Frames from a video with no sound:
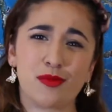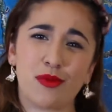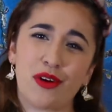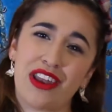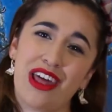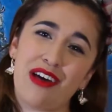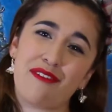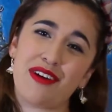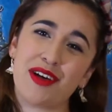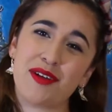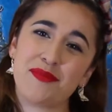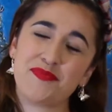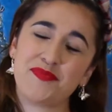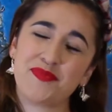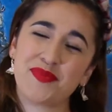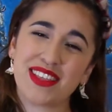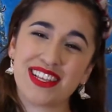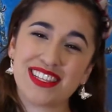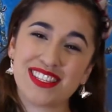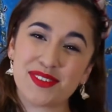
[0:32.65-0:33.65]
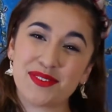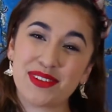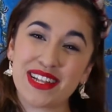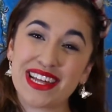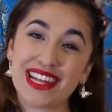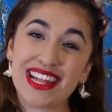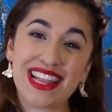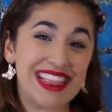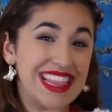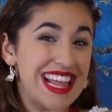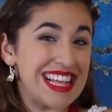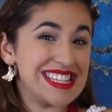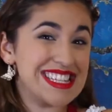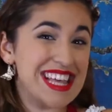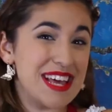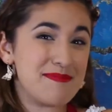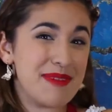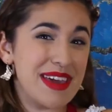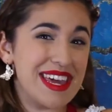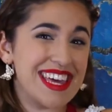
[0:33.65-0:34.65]
whatever. So let's
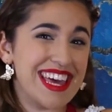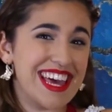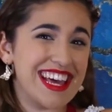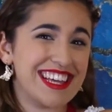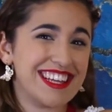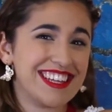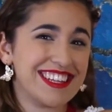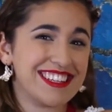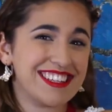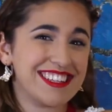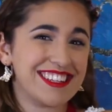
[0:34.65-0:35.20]
get baking.